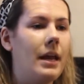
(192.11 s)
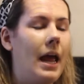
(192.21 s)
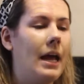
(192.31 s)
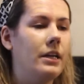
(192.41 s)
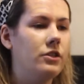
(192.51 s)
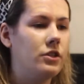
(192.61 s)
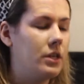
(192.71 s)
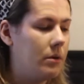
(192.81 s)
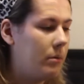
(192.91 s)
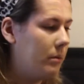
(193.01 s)
and
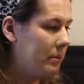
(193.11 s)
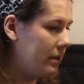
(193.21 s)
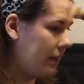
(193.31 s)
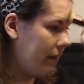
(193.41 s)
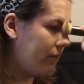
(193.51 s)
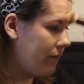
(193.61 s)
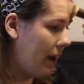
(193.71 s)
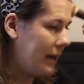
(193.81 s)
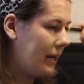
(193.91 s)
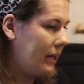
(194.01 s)
she will be like
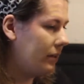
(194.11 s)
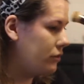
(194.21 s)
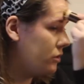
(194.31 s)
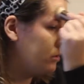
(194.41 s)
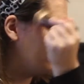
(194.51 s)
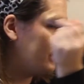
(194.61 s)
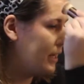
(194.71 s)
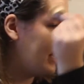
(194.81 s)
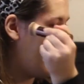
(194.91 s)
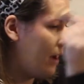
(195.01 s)
fighting to
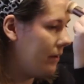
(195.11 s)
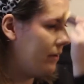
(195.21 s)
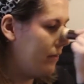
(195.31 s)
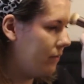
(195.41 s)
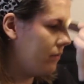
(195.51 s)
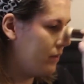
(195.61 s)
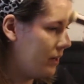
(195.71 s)
get out of,